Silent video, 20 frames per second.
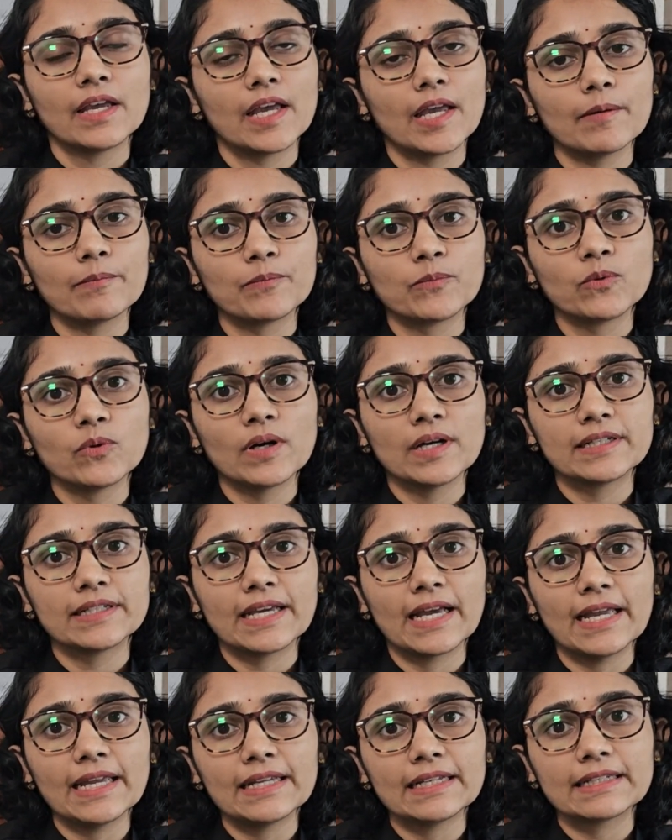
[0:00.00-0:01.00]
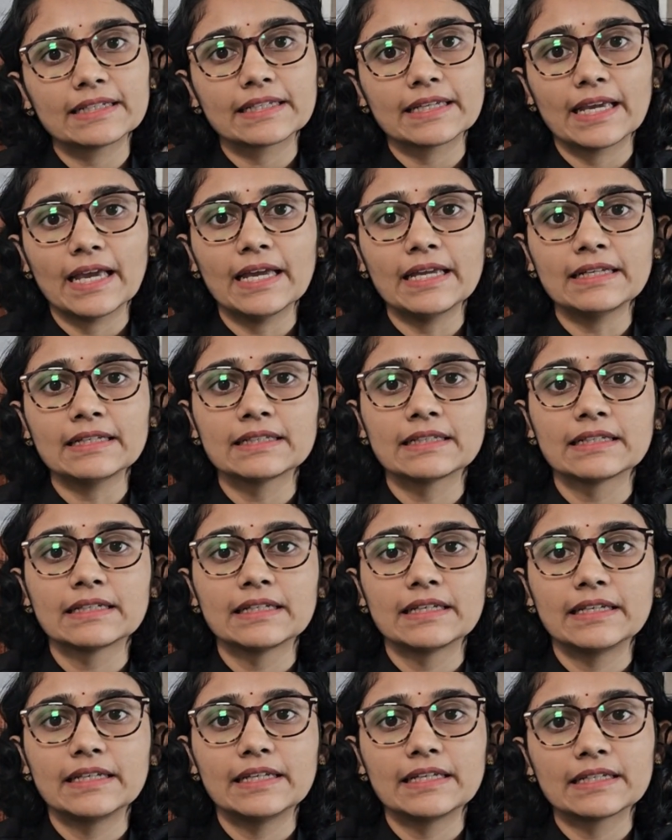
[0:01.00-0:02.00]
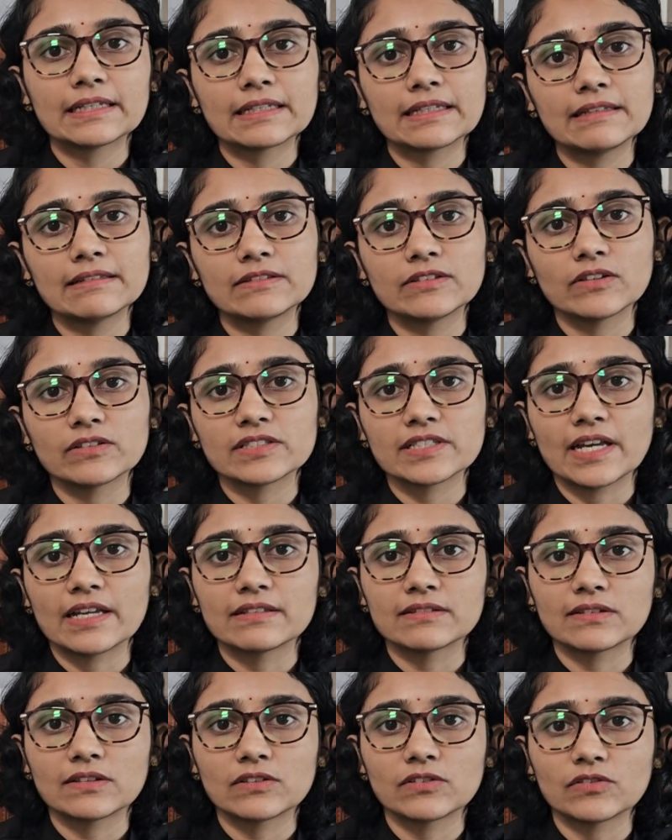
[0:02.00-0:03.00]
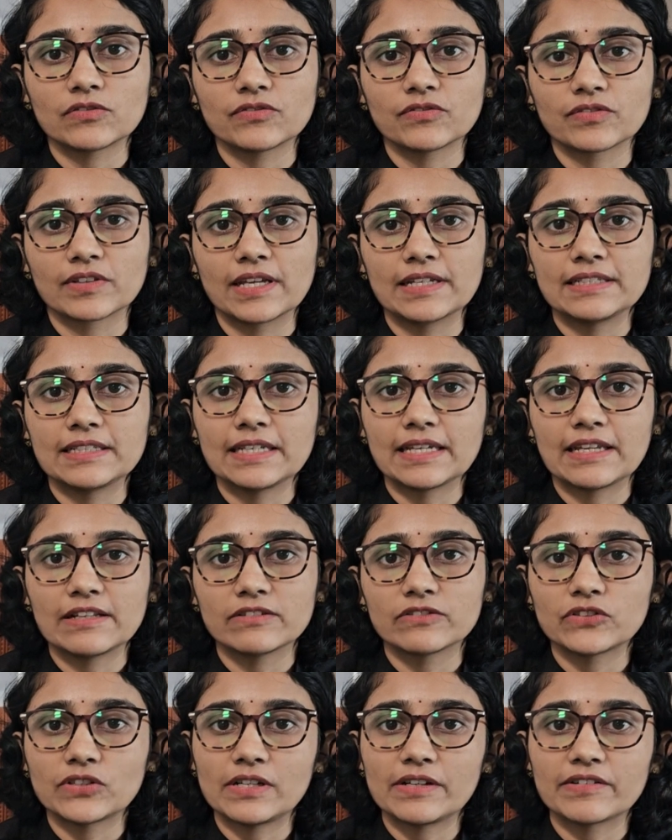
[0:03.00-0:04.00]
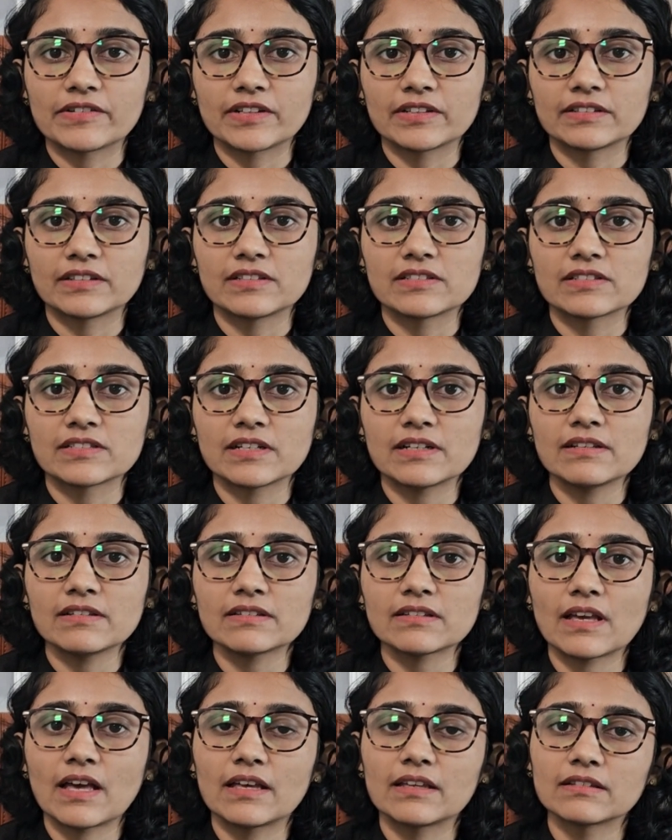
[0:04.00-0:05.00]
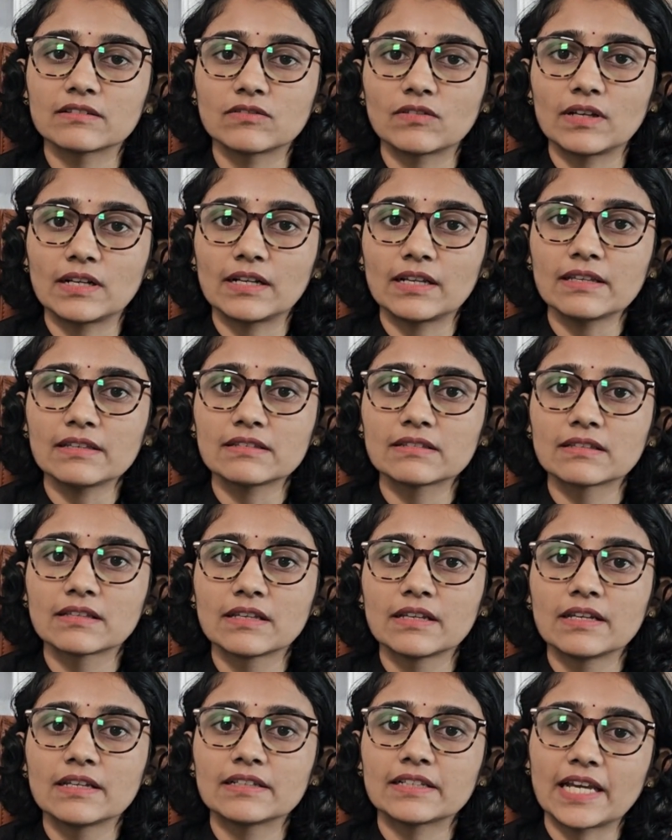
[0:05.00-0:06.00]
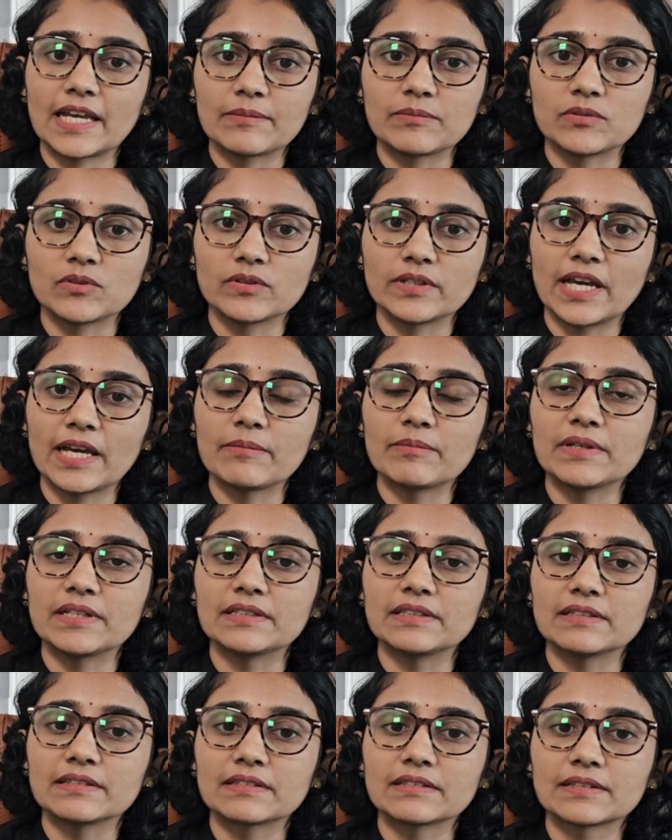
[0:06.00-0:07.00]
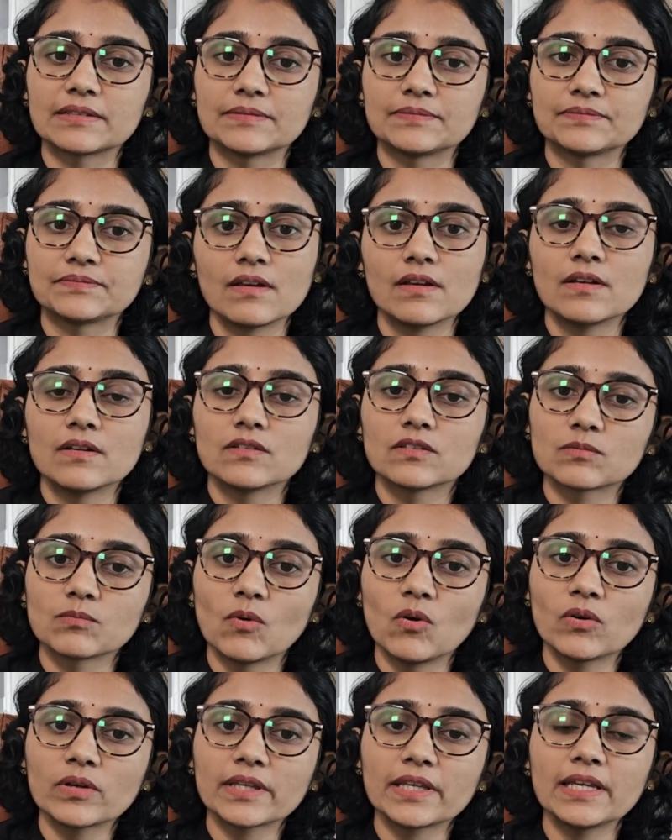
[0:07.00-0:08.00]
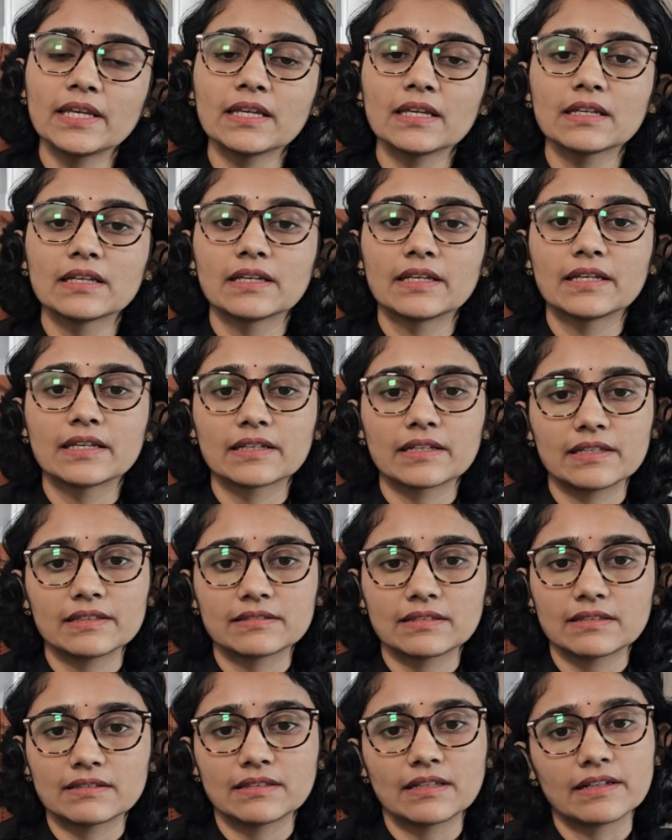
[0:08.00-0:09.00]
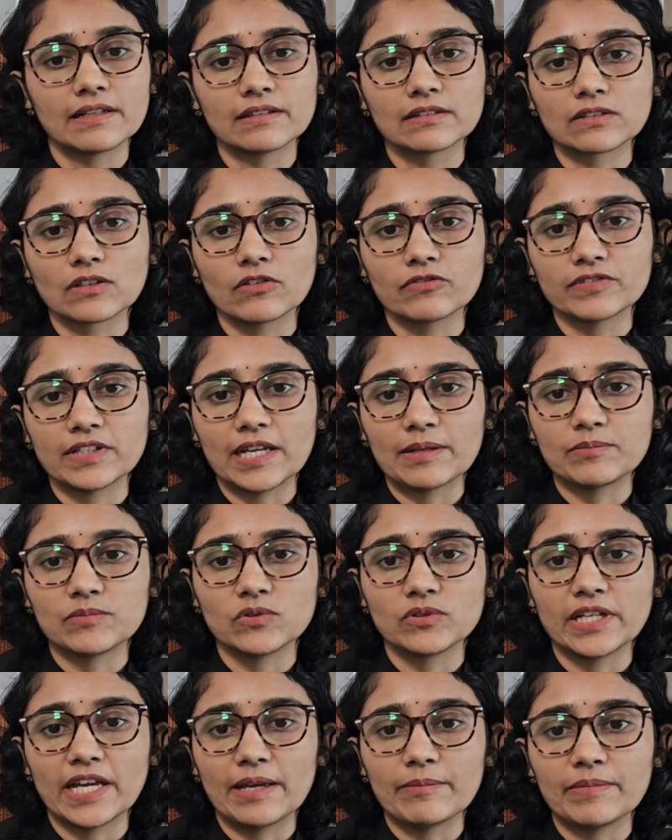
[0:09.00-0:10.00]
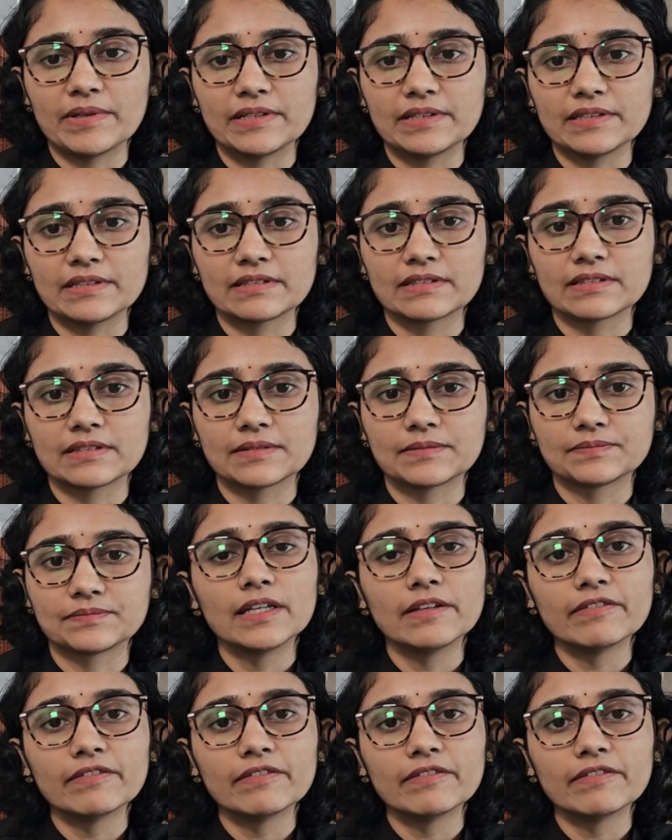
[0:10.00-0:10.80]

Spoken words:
A poor diet can increase your chances of getting insulin resistance as well as type 2 diabetes. Smoking increases the risk of type 2 diabetes.